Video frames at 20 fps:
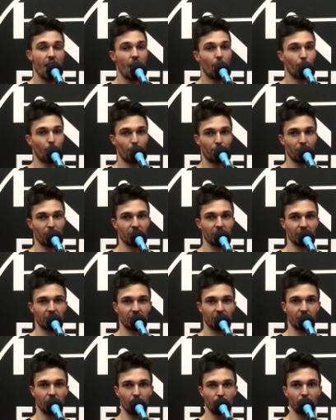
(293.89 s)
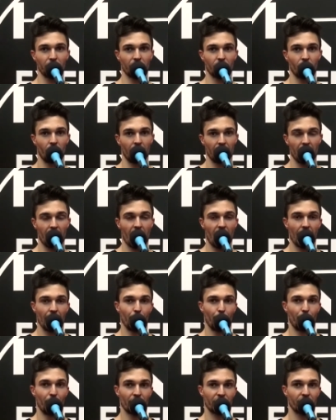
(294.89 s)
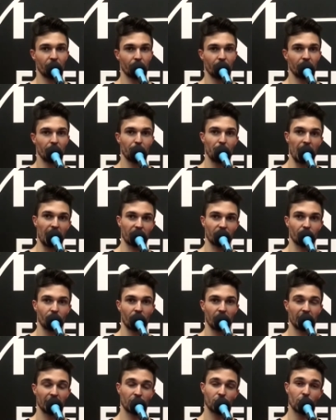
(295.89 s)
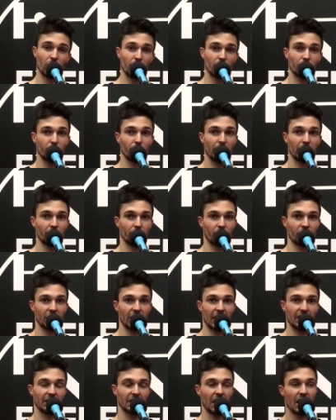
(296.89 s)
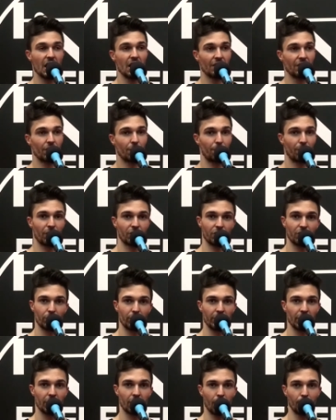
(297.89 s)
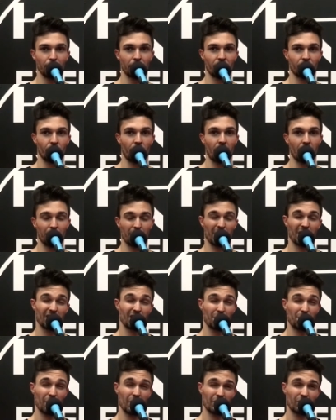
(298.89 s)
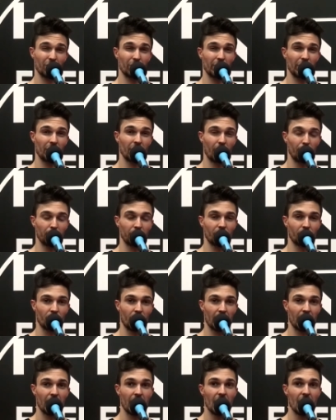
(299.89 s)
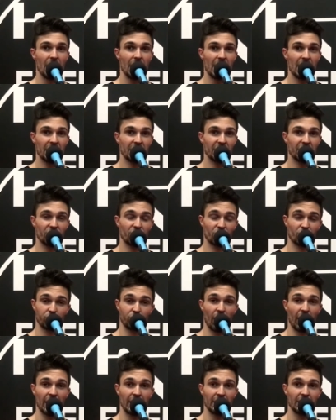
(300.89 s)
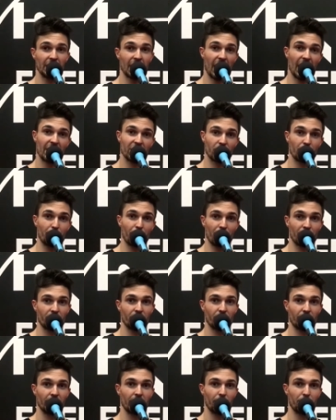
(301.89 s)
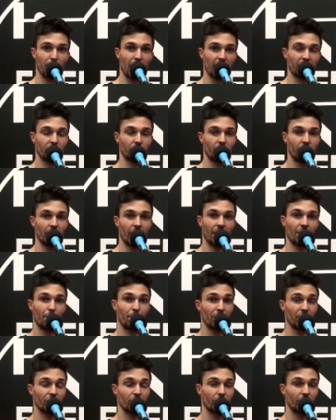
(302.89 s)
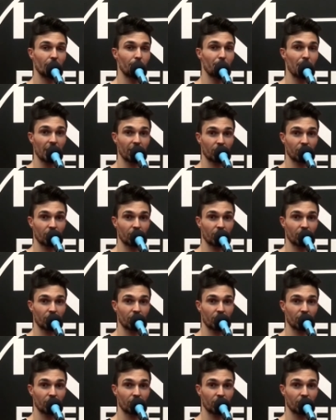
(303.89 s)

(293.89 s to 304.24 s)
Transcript: and one person does a goblet squat, and the person doing the back squat does 1 or 2 extra sets than the person doing the goblet squat, because the person doing the goblet squat isn't as trained as the person doing the back squat, and the person doing the back